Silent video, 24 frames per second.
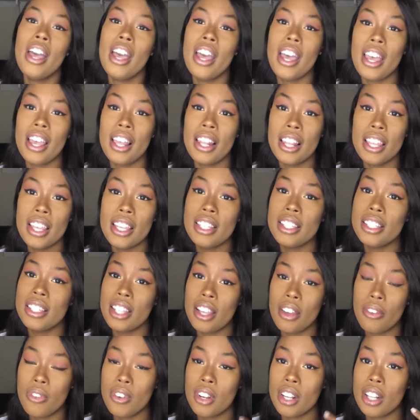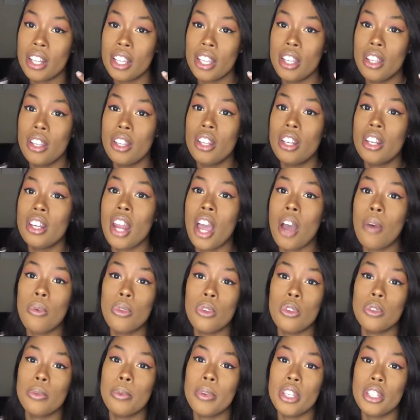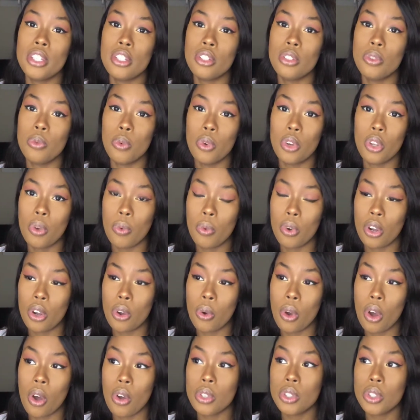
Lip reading: LA is definitely not one of those places where you want to go out.